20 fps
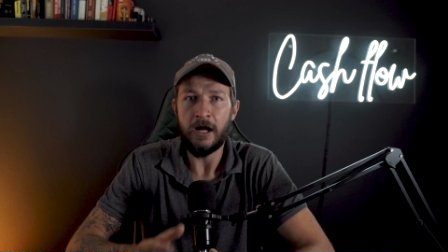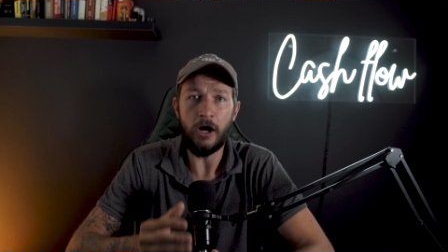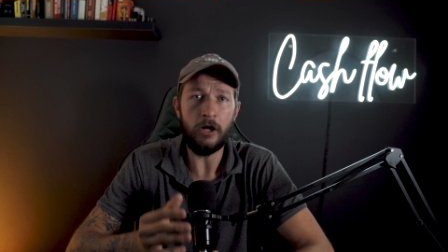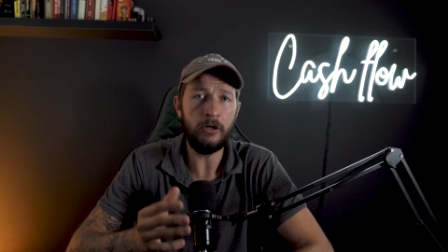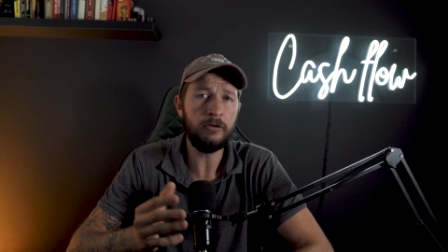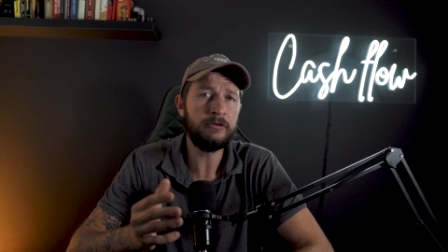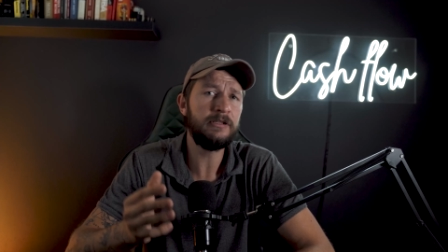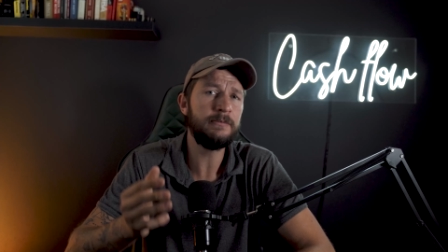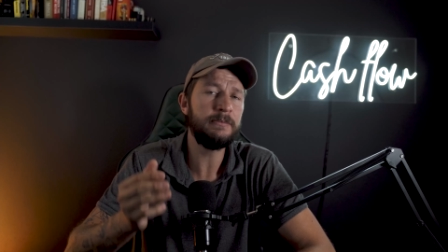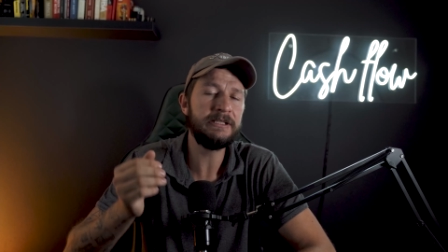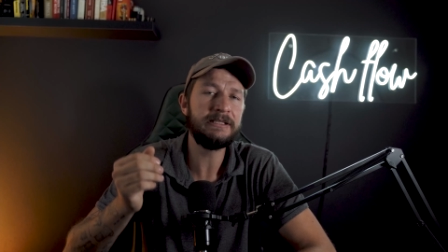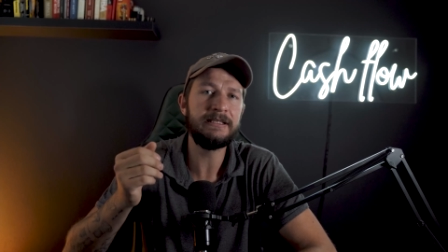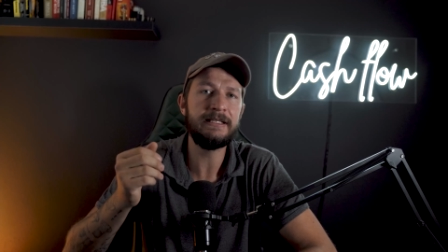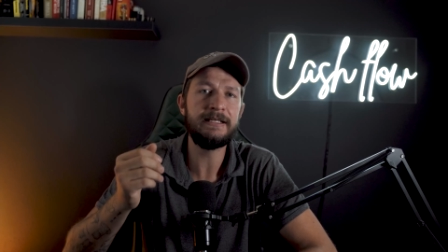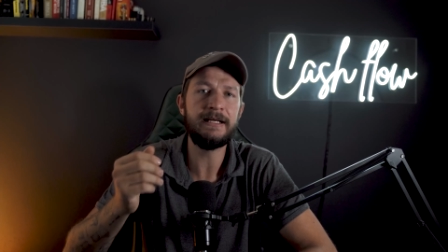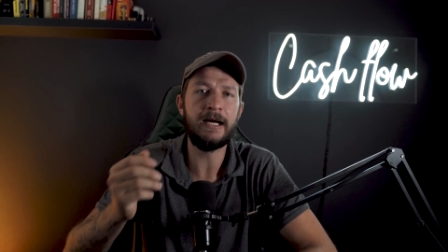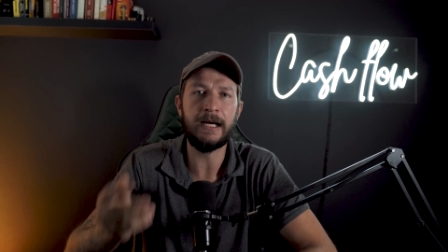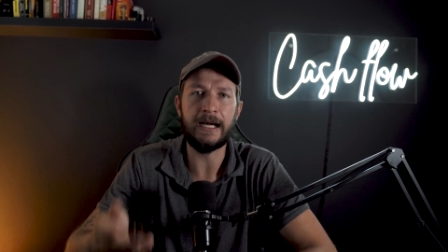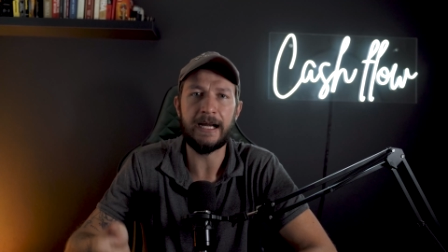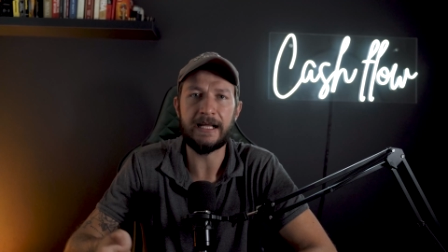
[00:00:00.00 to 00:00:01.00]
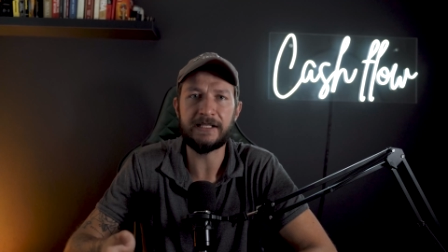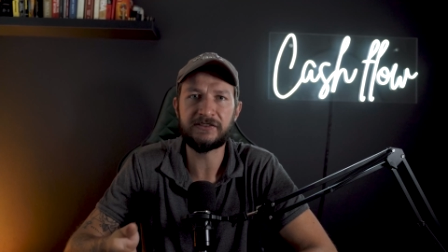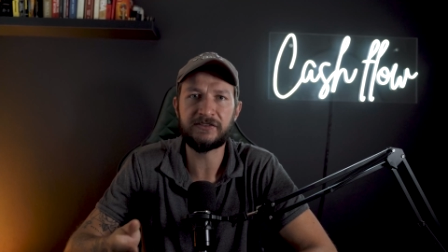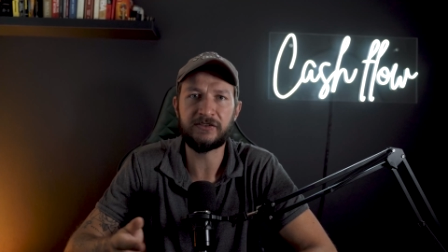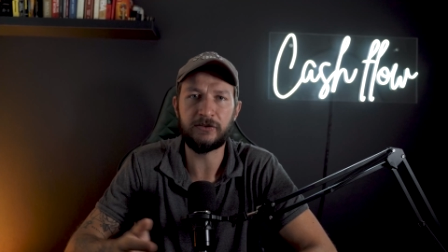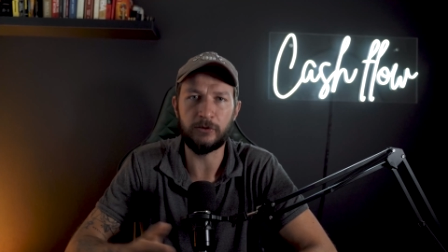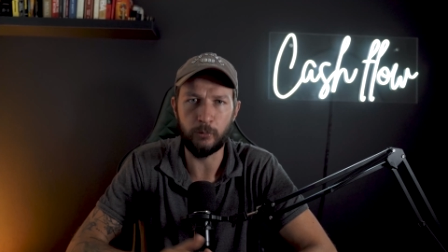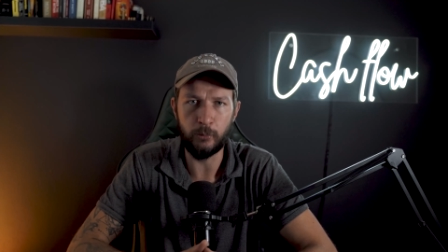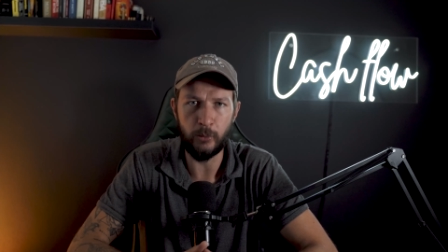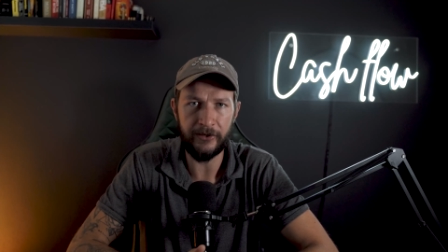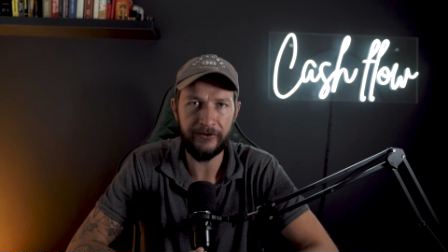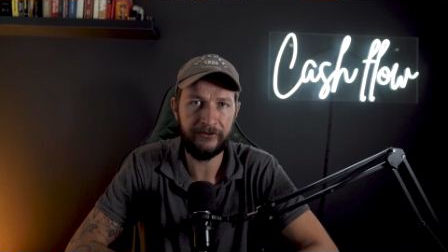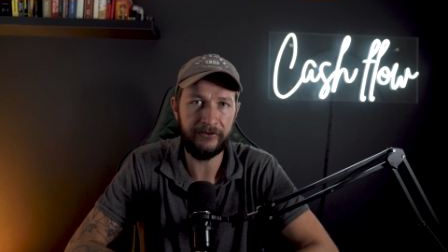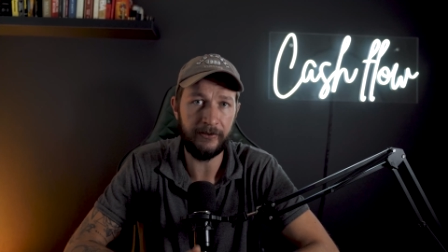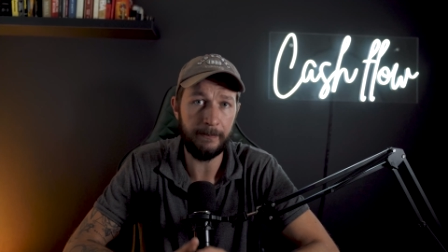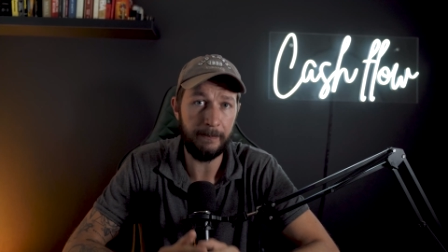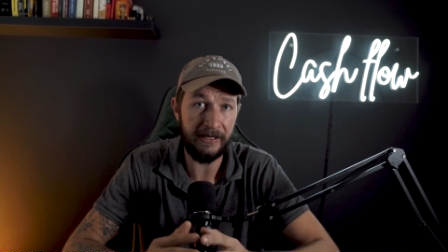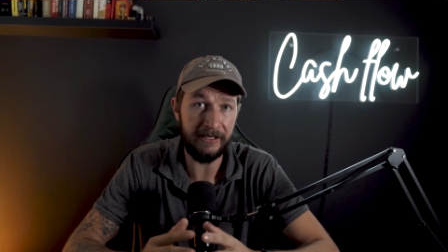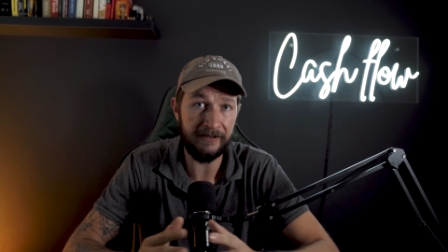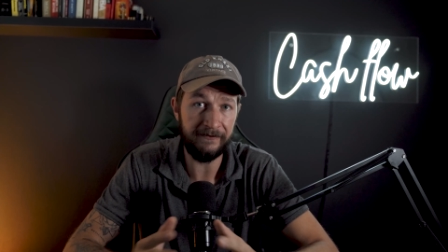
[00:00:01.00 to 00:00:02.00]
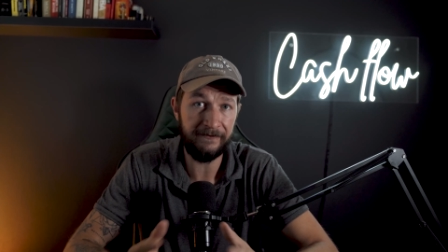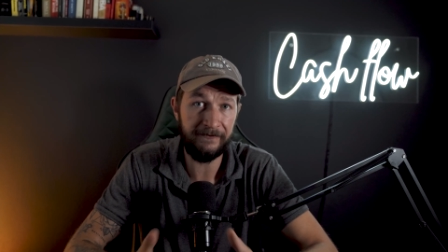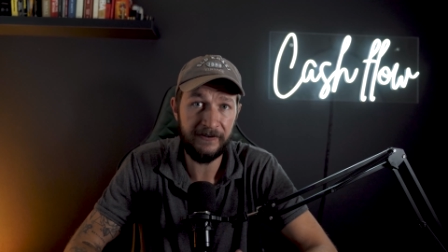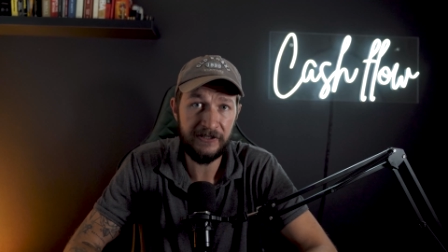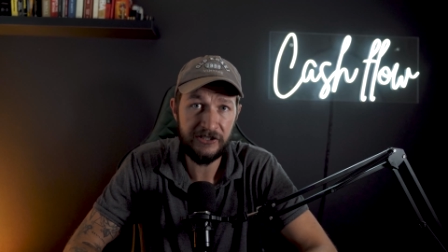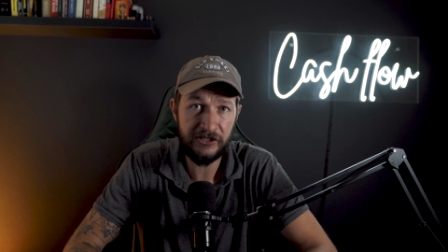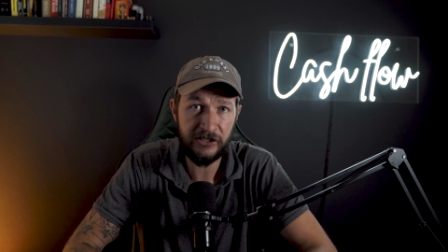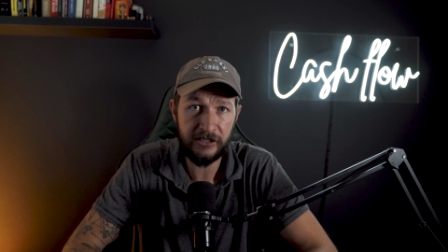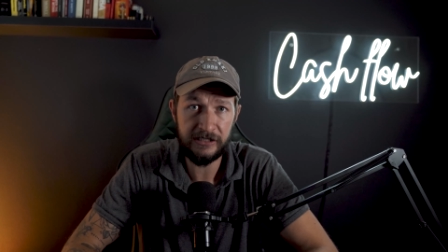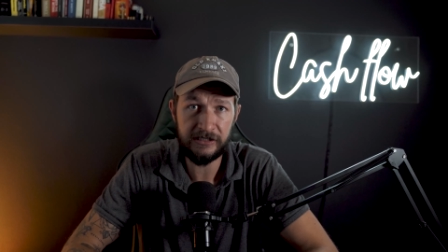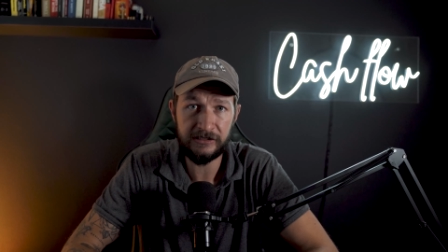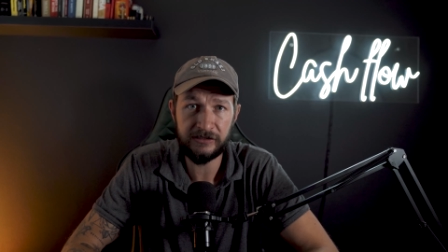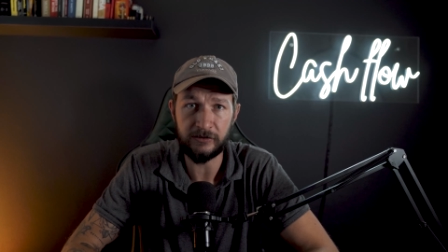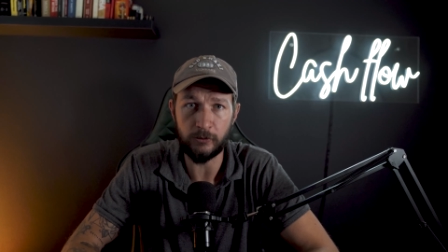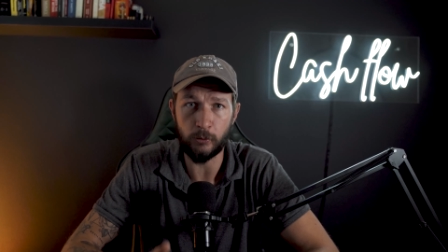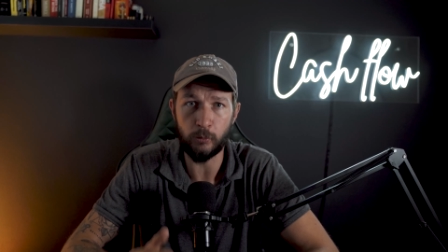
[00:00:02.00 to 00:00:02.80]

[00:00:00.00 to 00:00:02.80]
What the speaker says: ultimately rest with the beneficiaries,